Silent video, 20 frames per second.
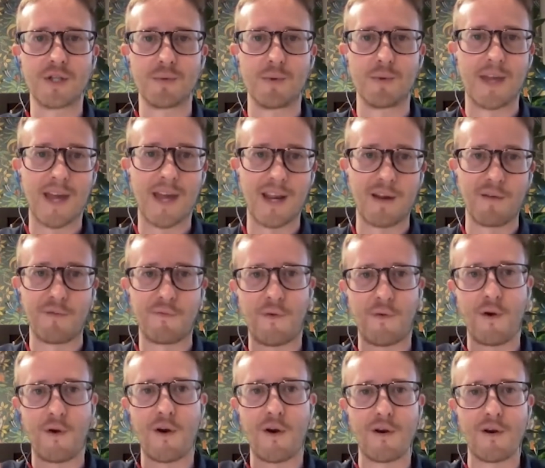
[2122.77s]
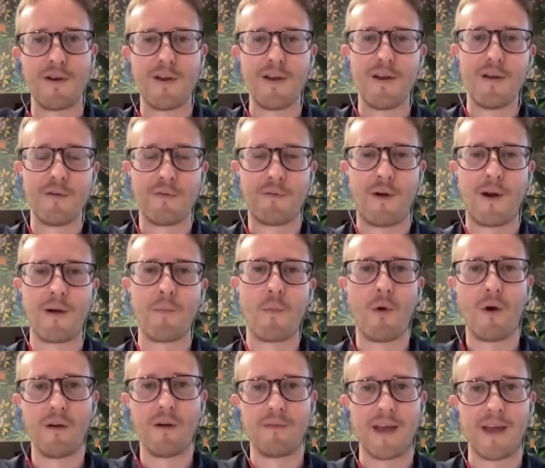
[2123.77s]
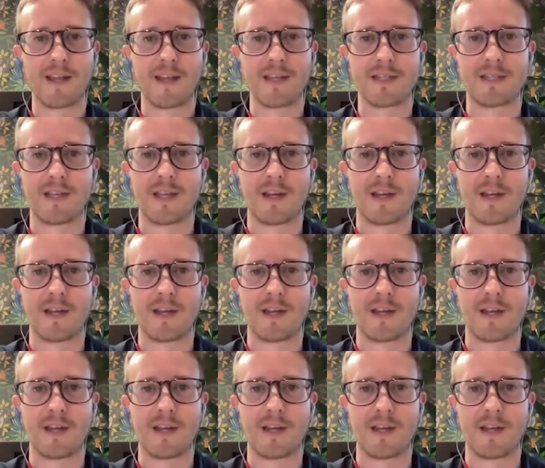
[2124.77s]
and we're getting far more advanced